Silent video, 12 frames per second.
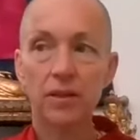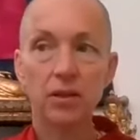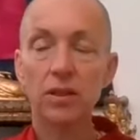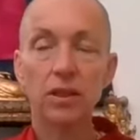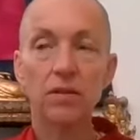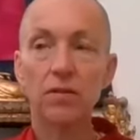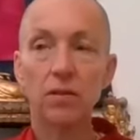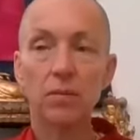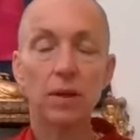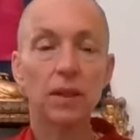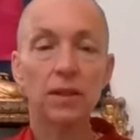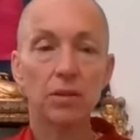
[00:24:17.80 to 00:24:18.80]
need for the
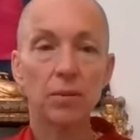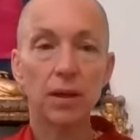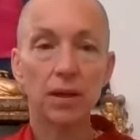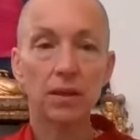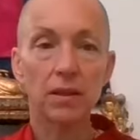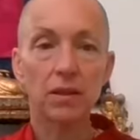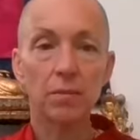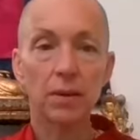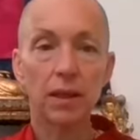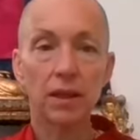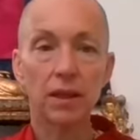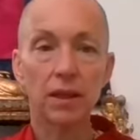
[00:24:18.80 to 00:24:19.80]
mind to be
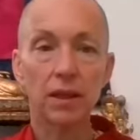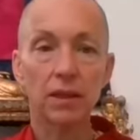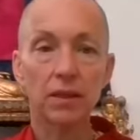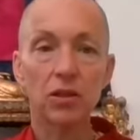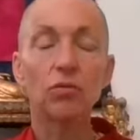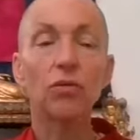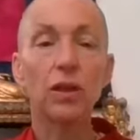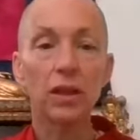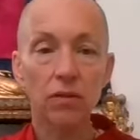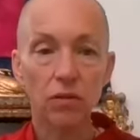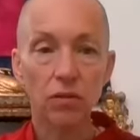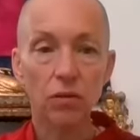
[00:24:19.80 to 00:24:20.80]
like that, to
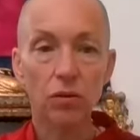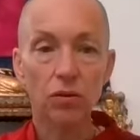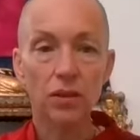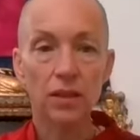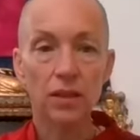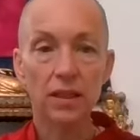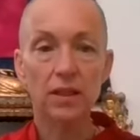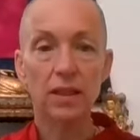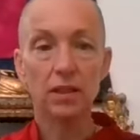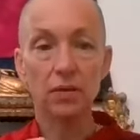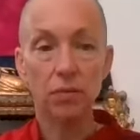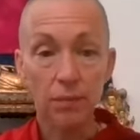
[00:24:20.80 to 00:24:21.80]
reinforce that
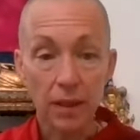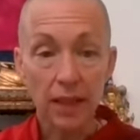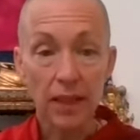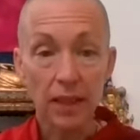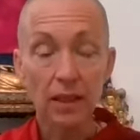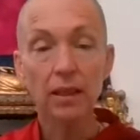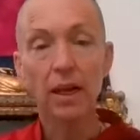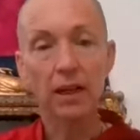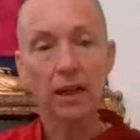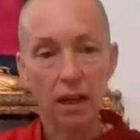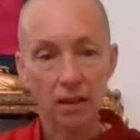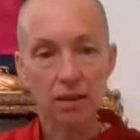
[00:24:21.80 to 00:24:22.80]
sense of me and
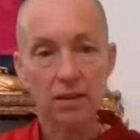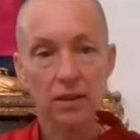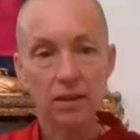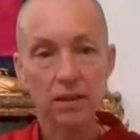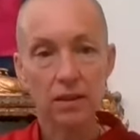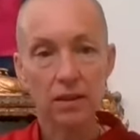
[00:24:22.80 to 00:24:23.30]
others.